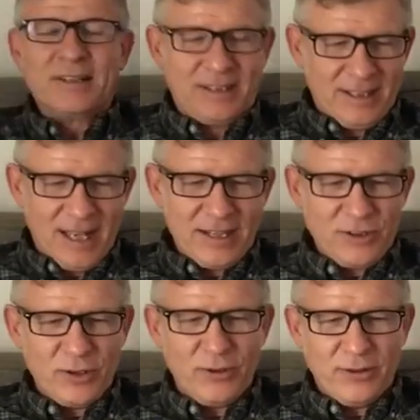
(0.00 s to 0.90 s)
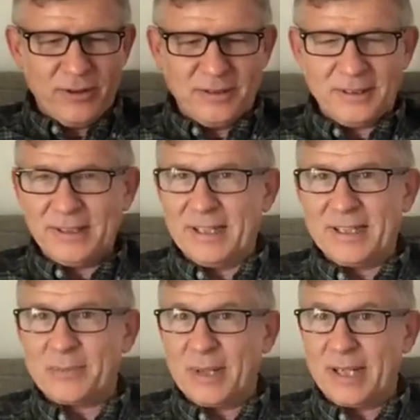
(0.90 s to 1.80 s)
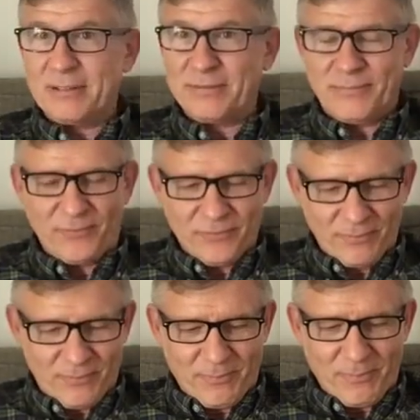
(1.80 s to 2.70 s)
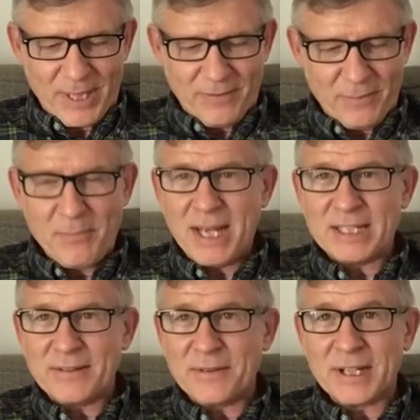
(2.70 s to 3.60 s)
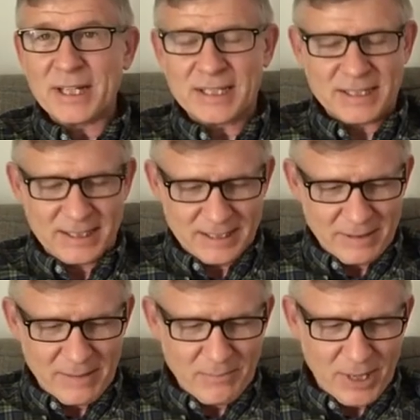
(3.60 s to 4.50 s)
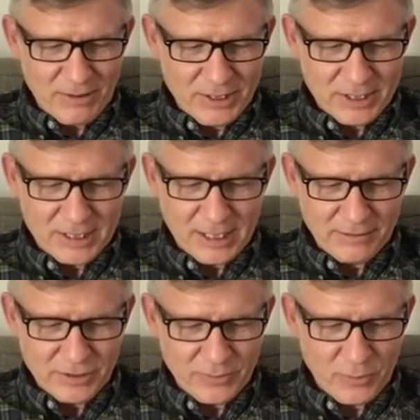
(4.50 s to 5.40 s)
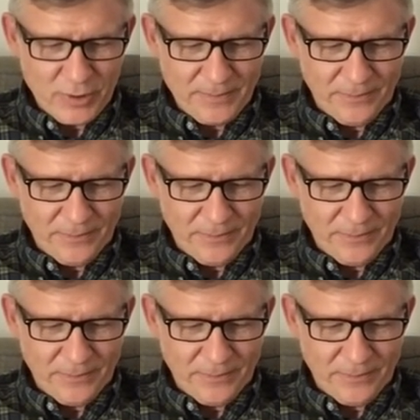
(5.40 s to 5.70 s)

Aunt Dora has made a bit of a mess of things and embarrassed herself somewhat.